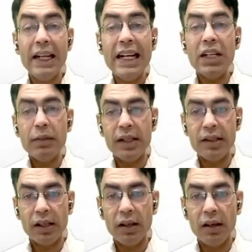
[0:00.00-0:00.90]
eat me
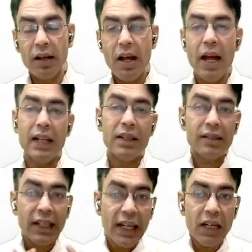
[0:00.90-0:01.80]
signal. And
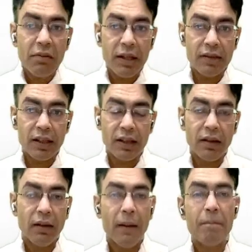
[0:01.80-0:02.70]
this eat me
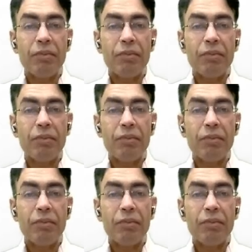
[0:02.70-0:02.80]
signal